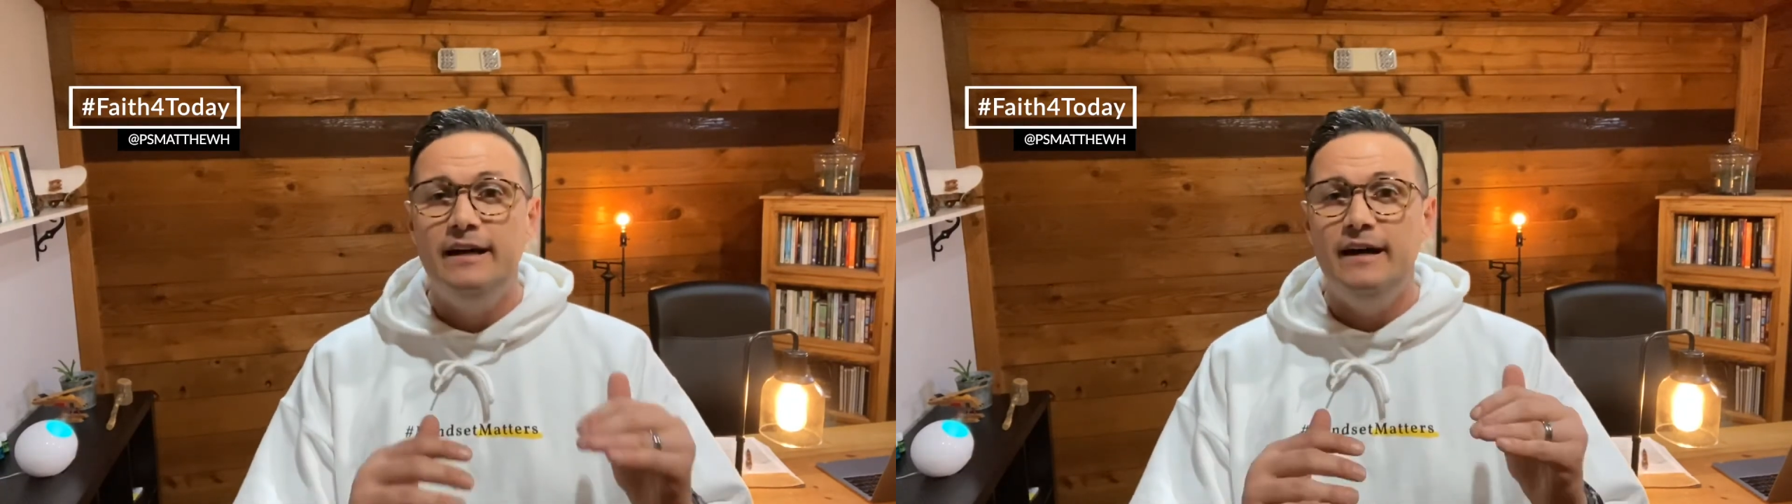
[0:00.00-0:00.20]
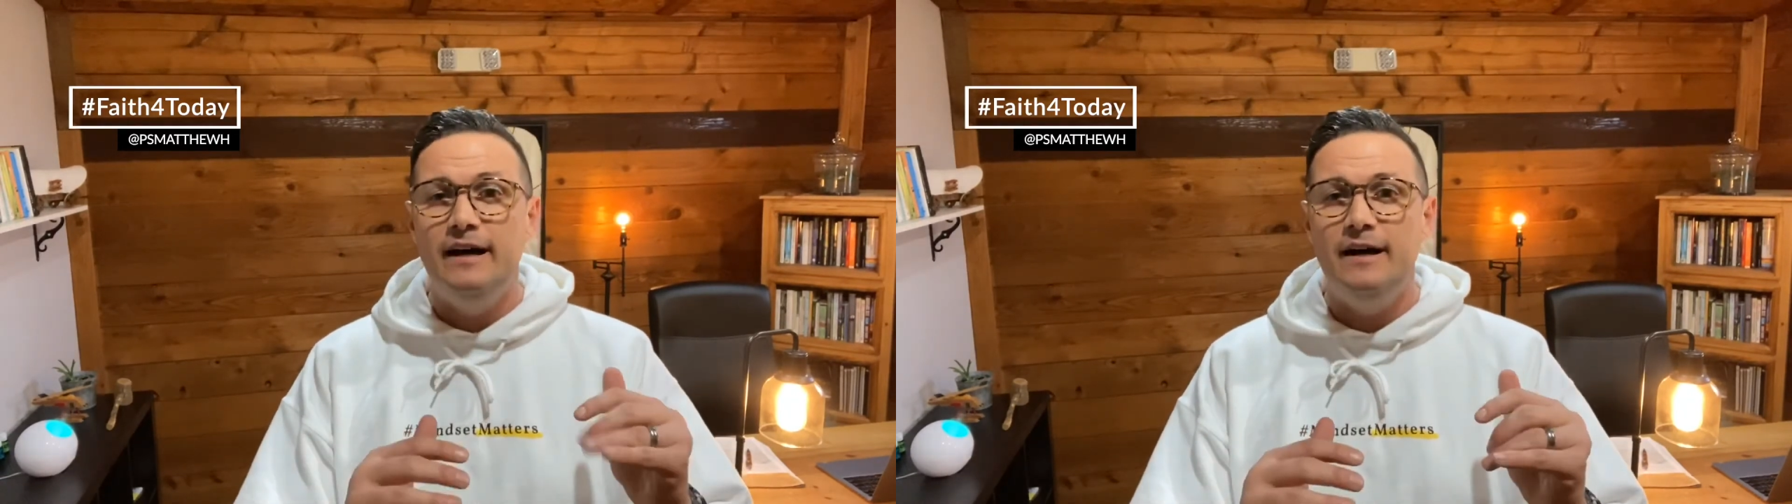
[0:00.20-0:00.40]

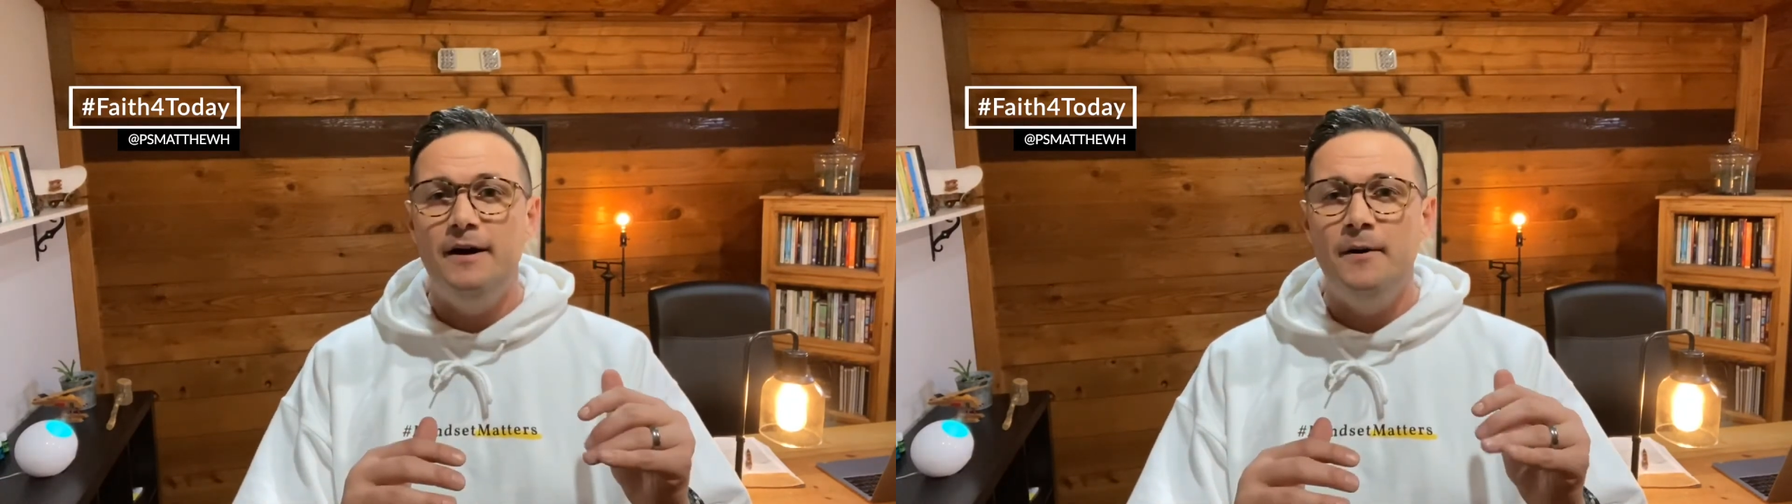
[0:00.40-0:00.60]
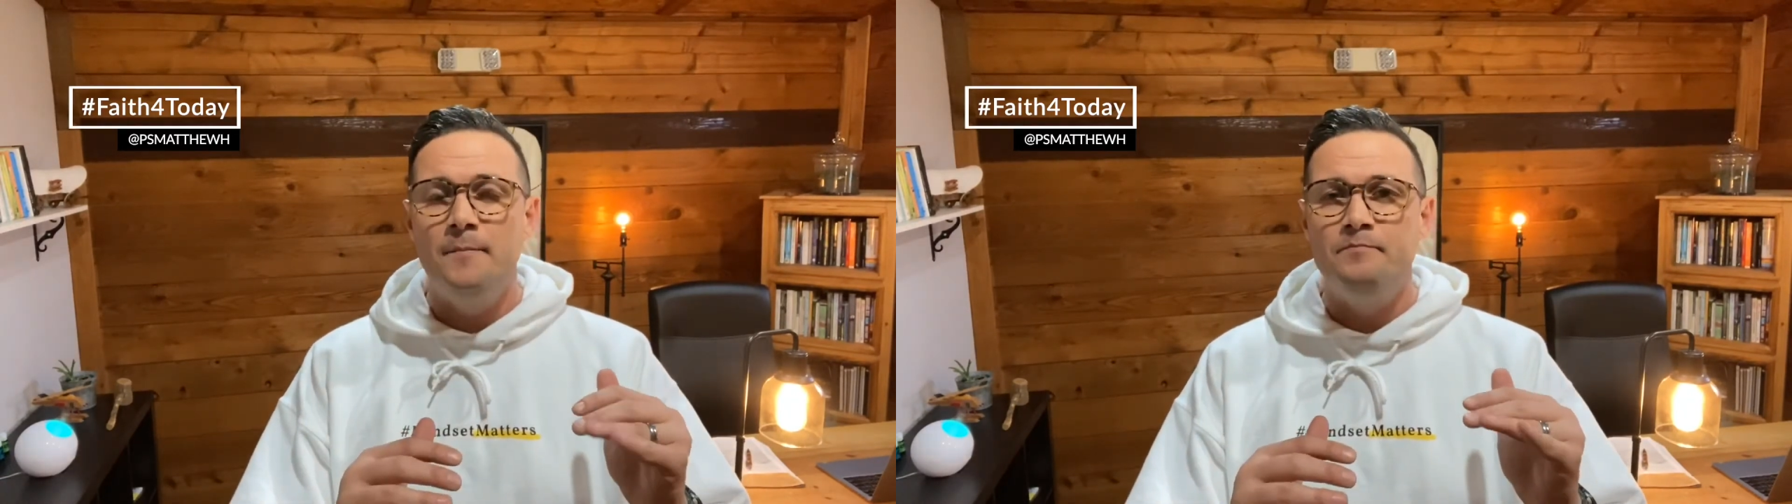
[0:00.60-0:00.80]

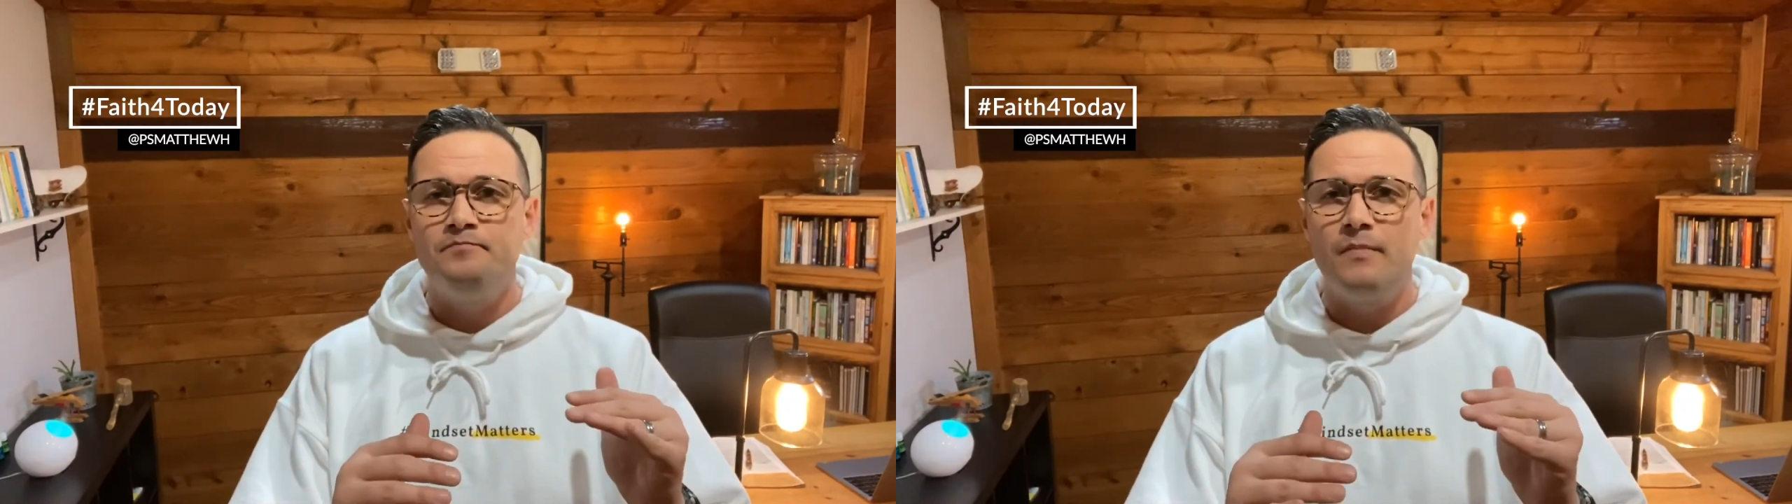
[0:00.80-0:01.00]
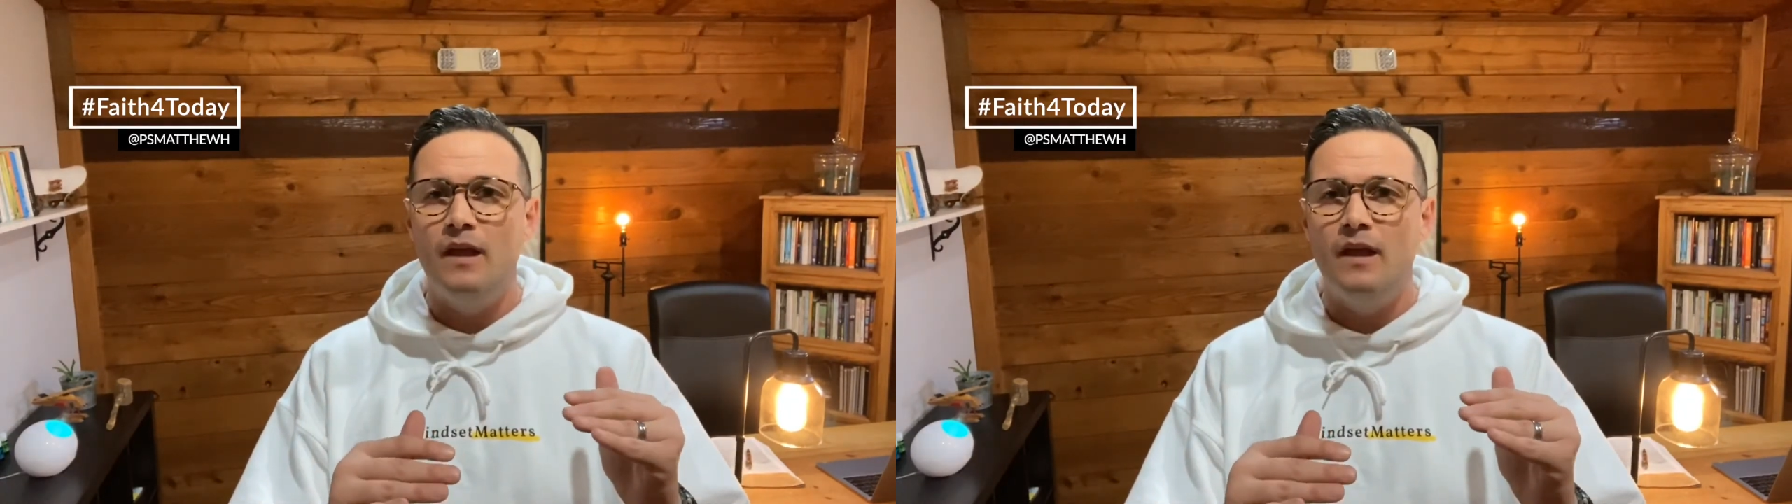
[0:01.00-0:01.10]
um,